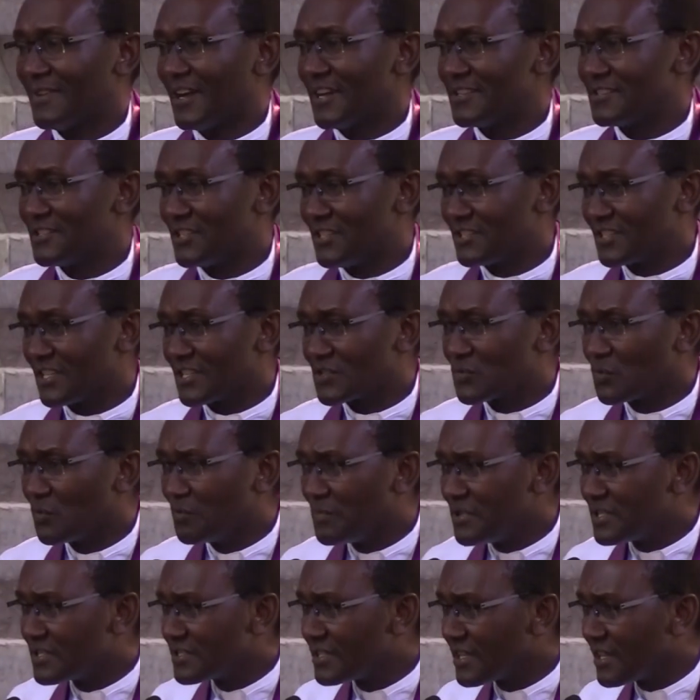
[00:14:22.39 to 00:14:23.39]
And Jesus
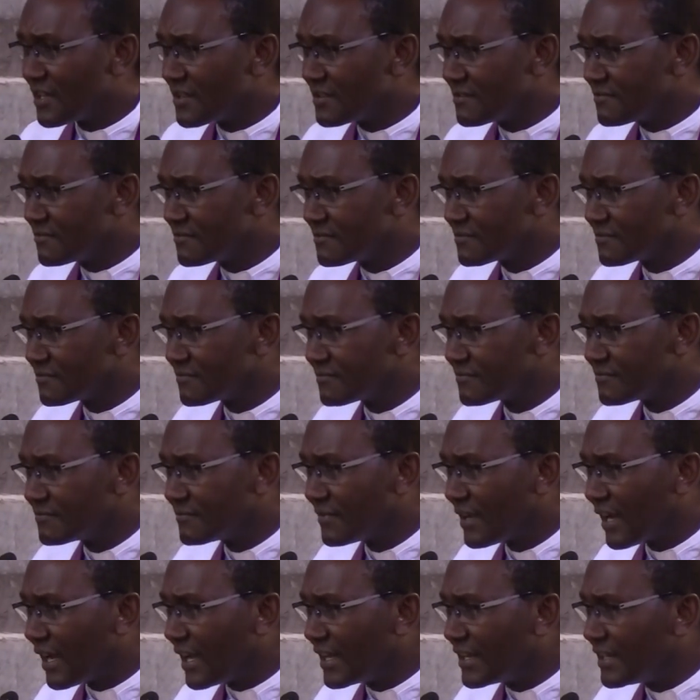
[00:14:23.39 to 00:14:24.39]
will be saying,
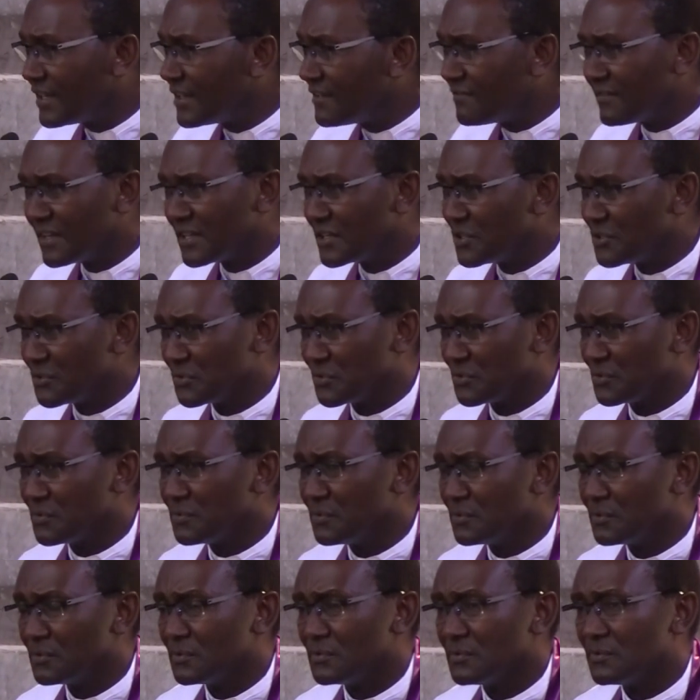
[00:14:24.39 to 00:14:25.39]
"I never knew
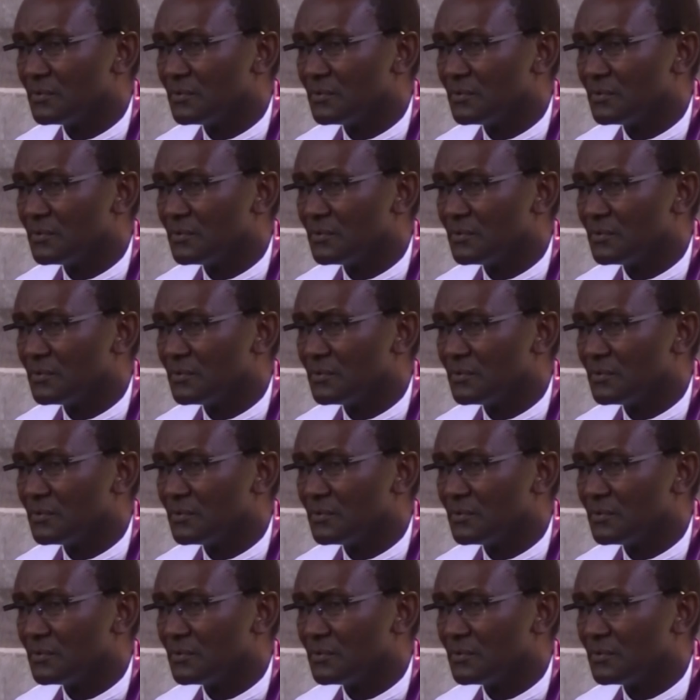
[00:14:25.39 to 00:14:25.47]
you."